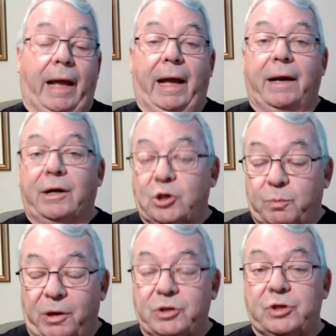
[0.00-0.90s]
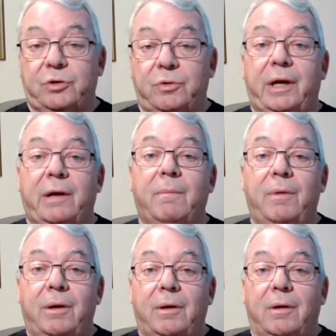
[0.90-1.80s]
and express to
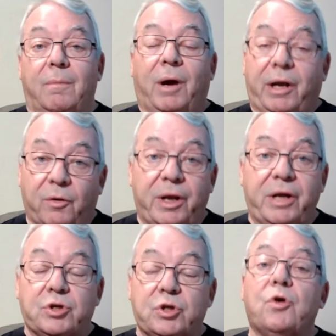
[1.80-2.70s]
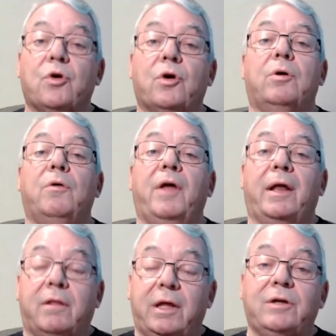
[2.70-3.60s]
him my great sorrow
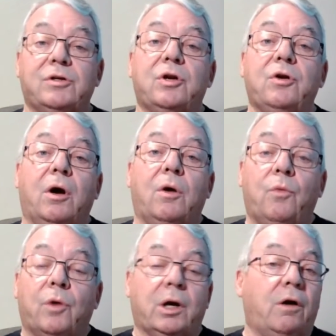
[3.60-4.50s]
that things did not work